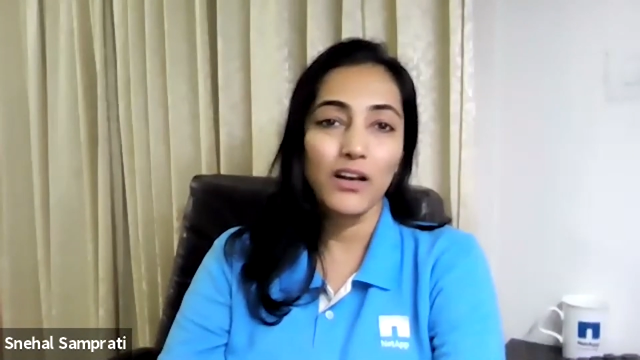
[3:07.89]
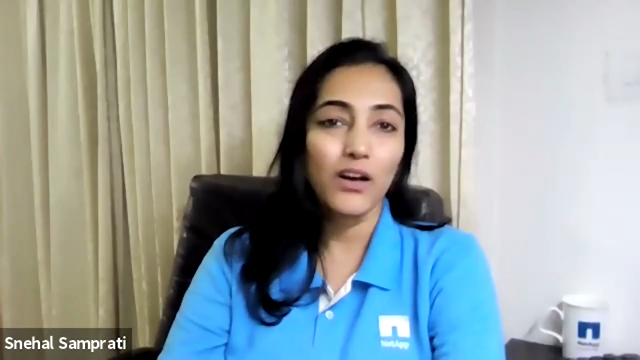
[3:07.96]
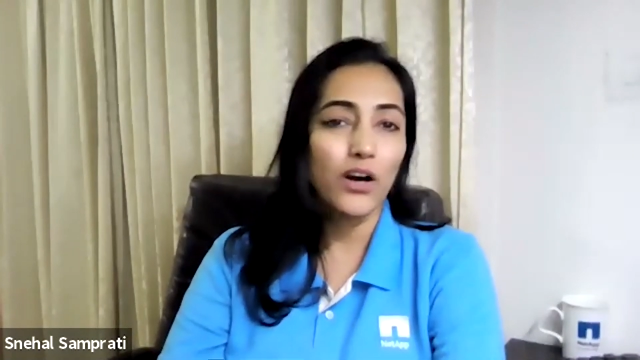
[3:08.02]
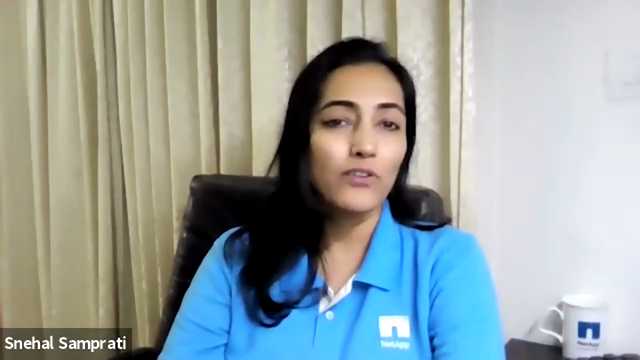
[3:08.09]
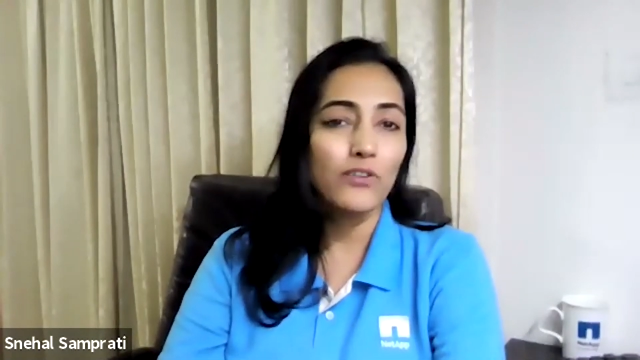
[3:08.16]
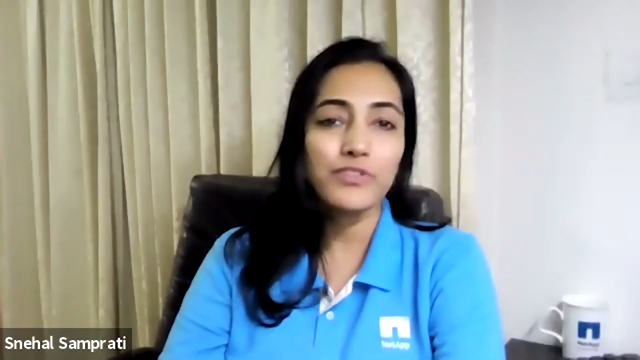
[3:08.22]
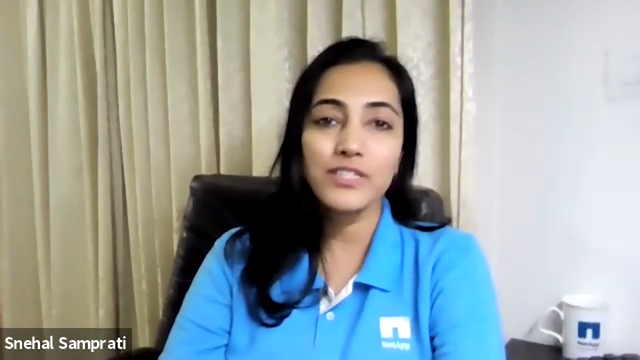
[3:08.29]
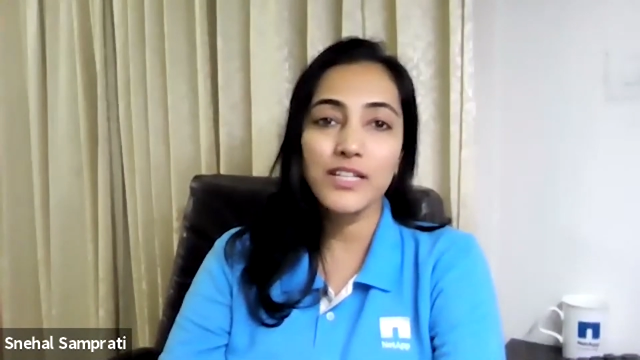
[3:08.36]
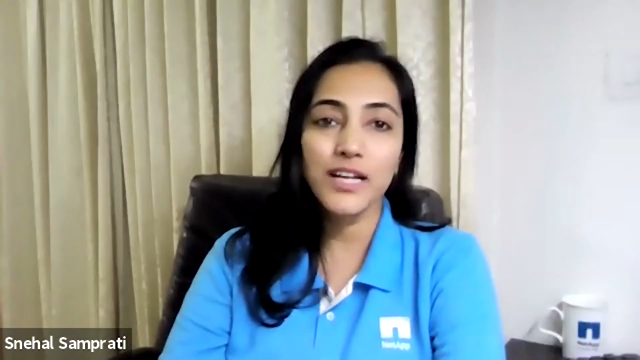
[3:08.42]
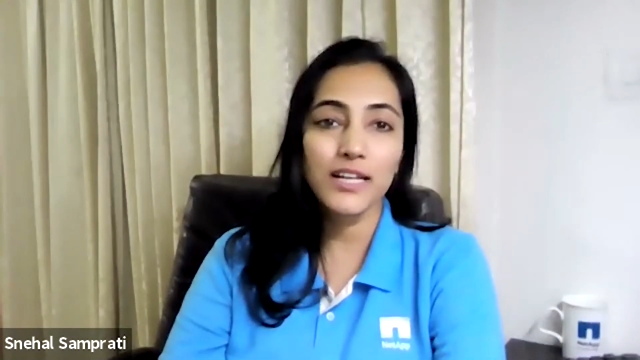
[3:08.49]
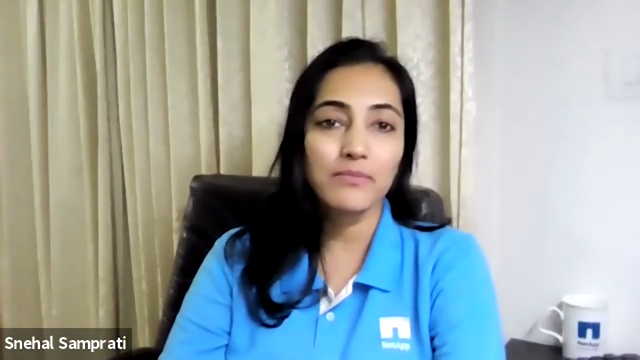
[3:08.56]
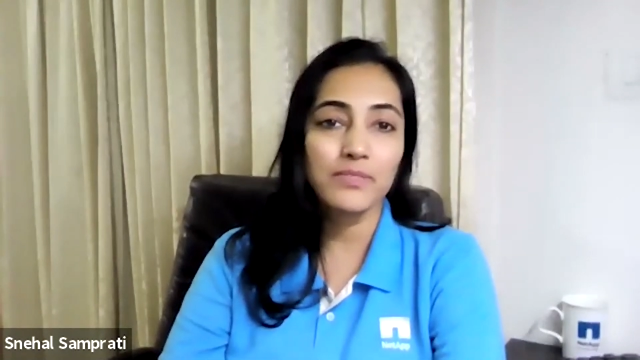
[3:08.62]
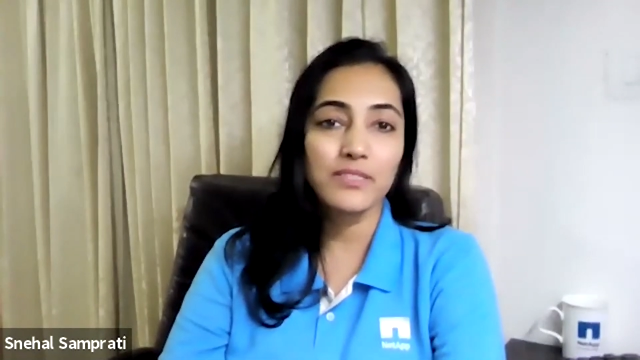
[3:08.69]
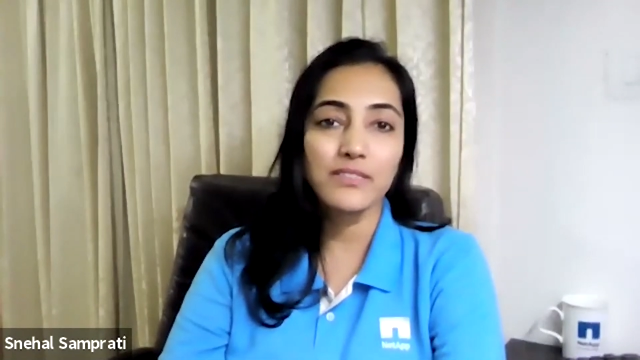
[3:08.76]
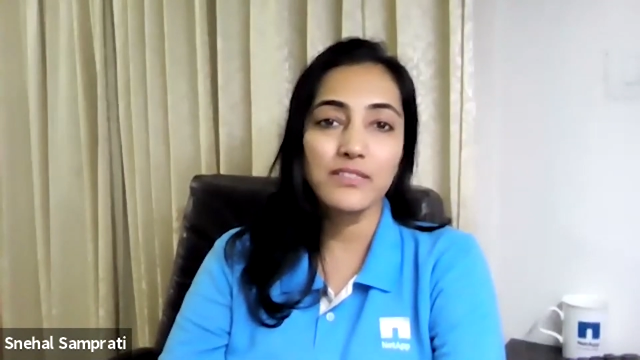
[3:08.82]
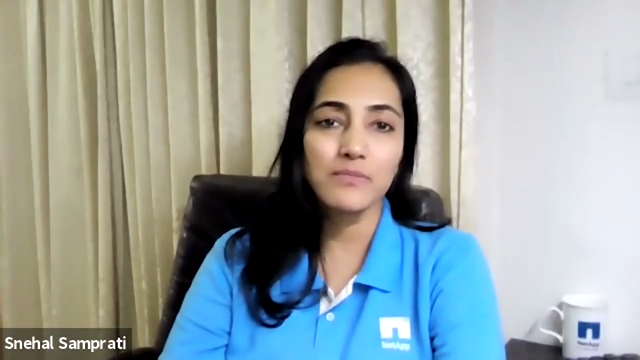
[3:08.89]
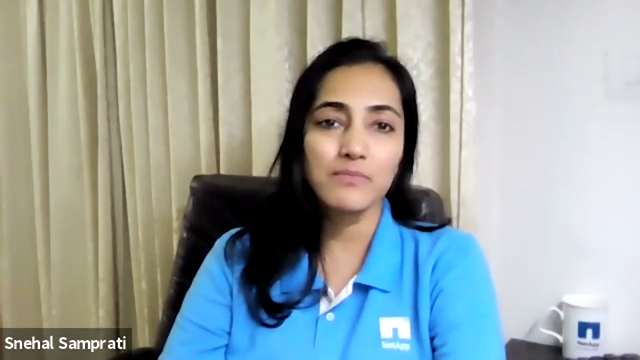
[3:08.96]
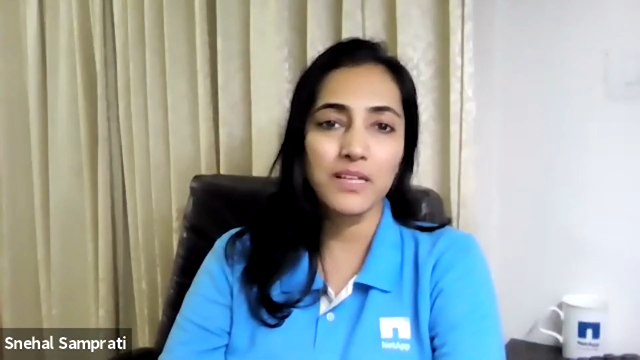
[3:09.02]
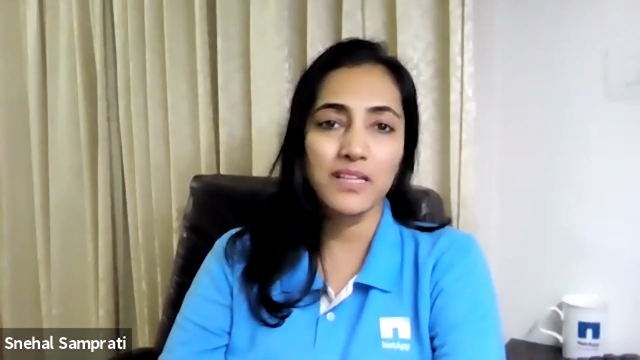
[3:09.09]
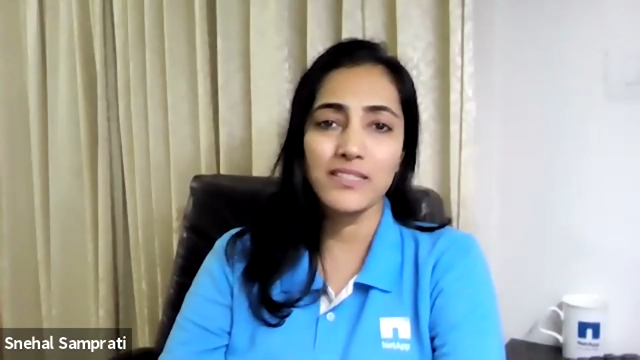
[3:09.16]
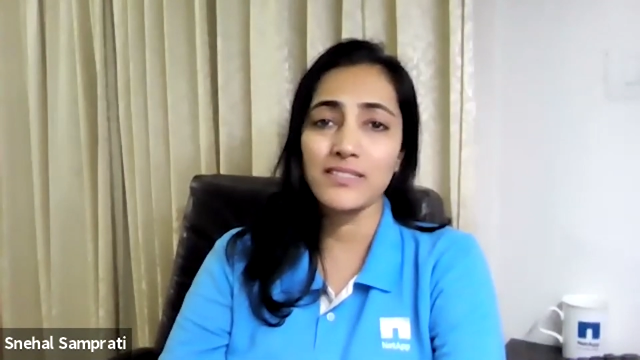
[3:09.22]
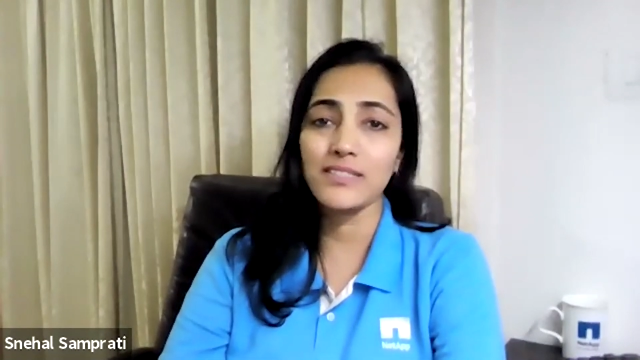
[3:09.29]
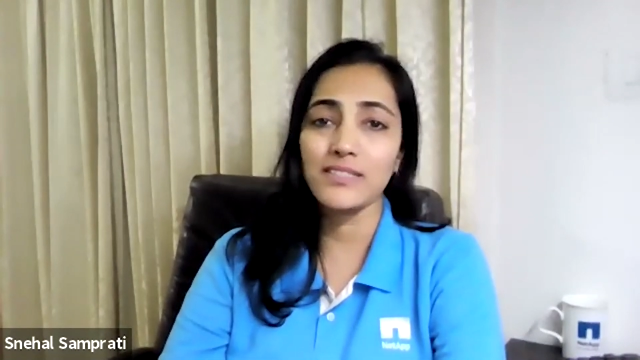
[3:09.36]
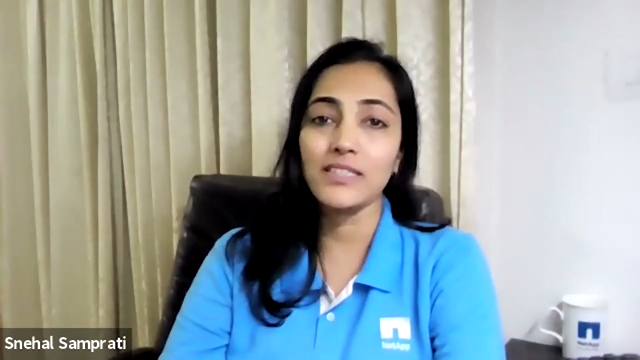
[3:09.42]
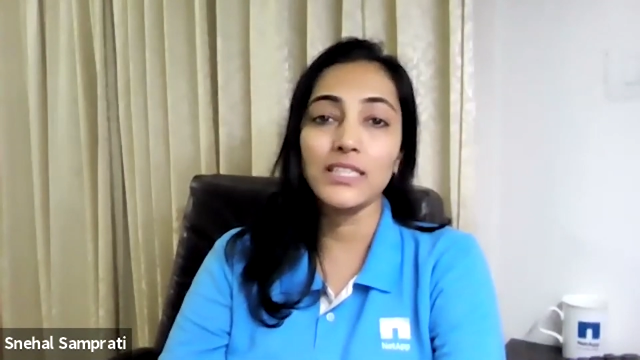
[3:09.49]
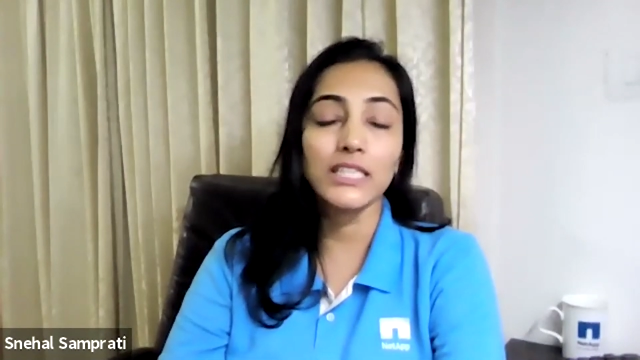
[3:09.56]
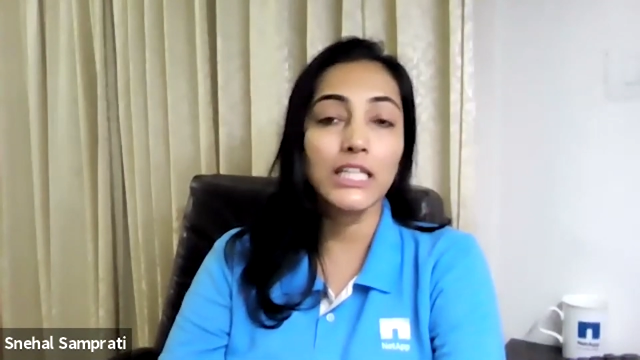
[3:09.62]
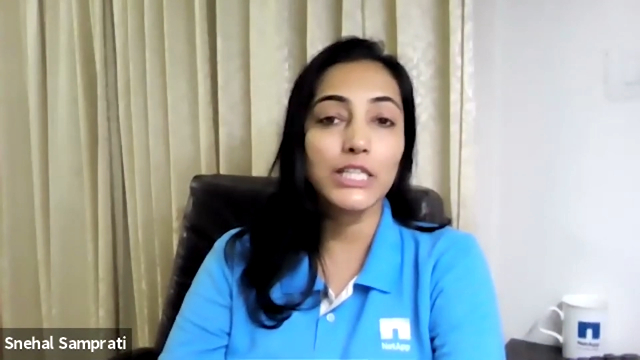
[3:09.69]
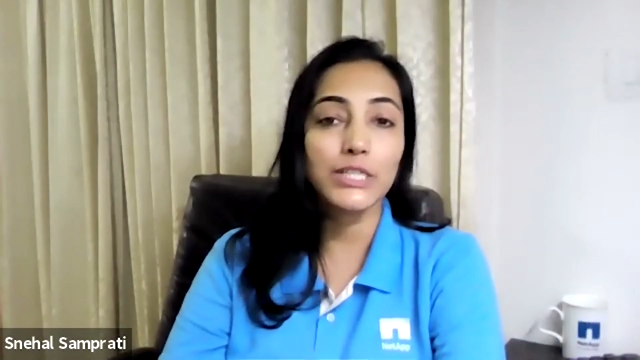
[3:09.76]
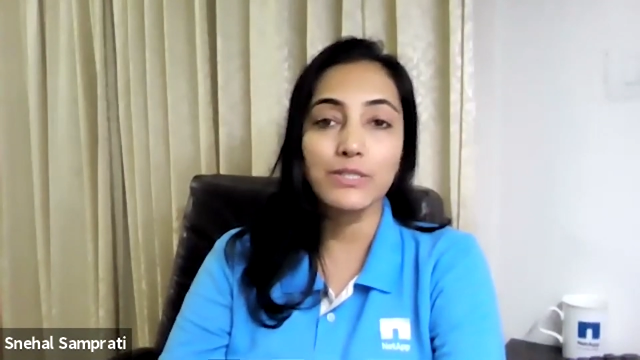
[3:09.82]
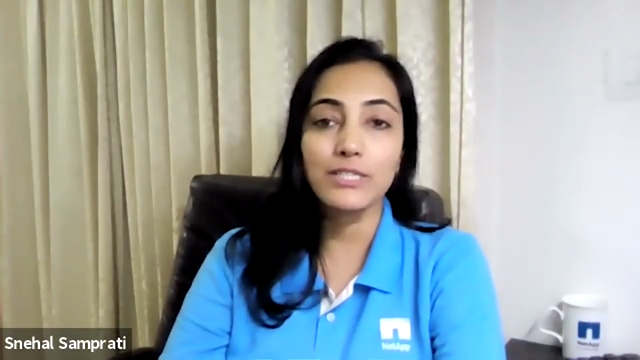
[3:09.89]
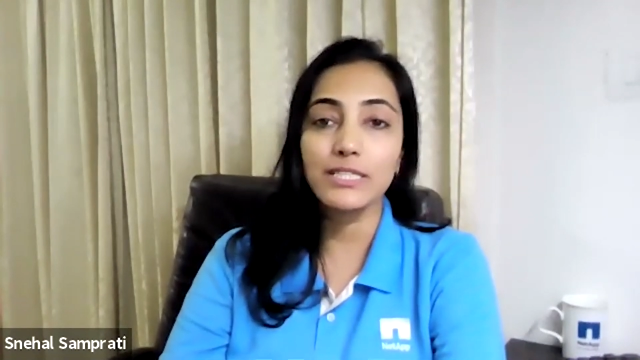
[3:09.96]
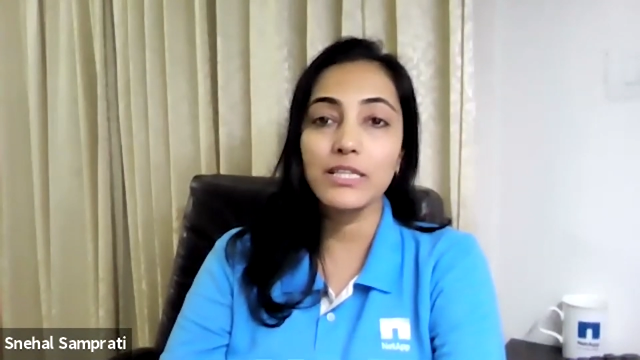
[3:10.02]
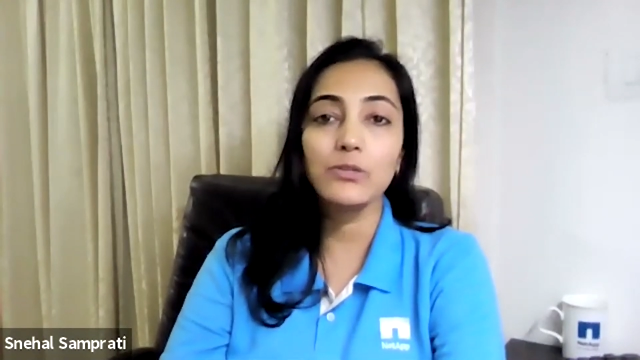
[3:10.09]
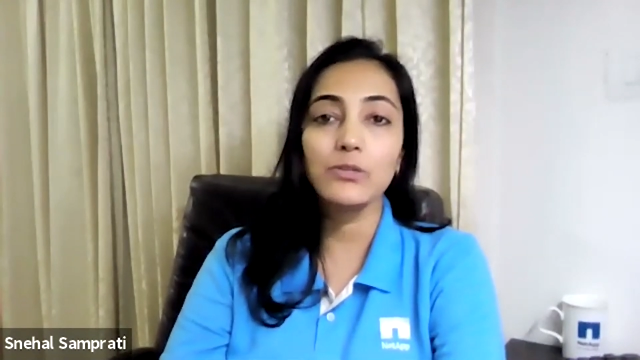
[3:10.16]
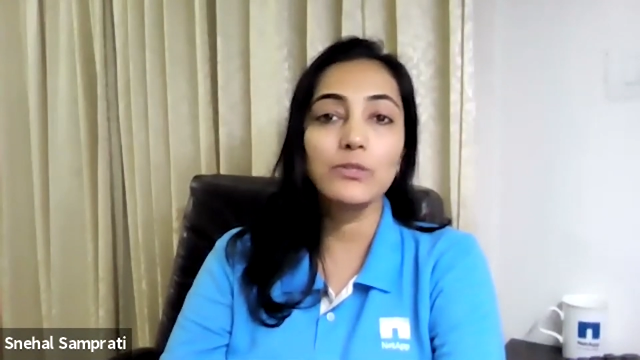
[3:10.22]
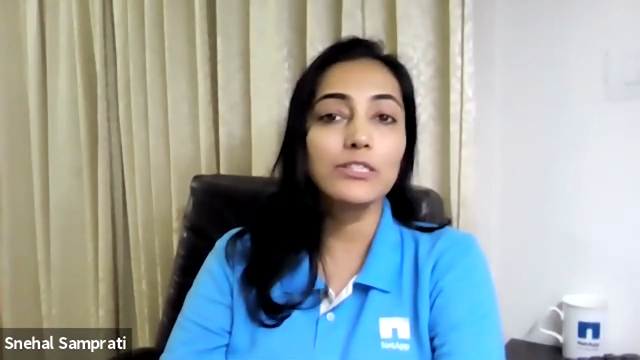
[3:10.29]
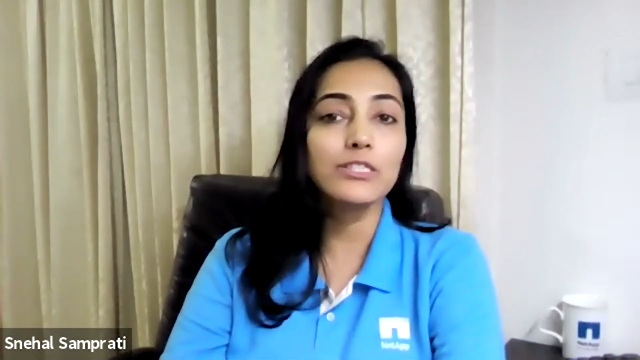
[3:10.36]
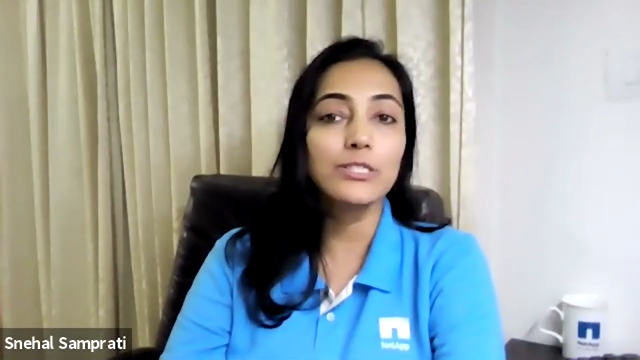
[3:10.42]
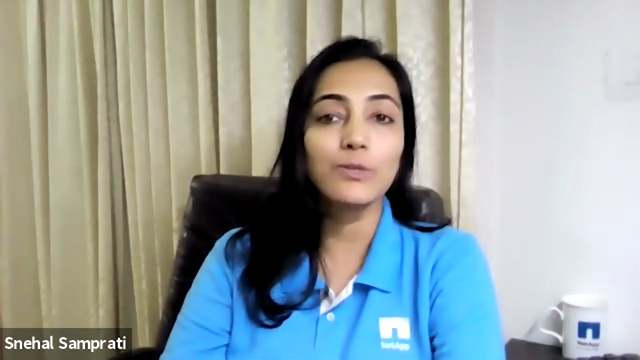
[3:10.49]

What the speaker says: Oftentimes, this means learning new skills,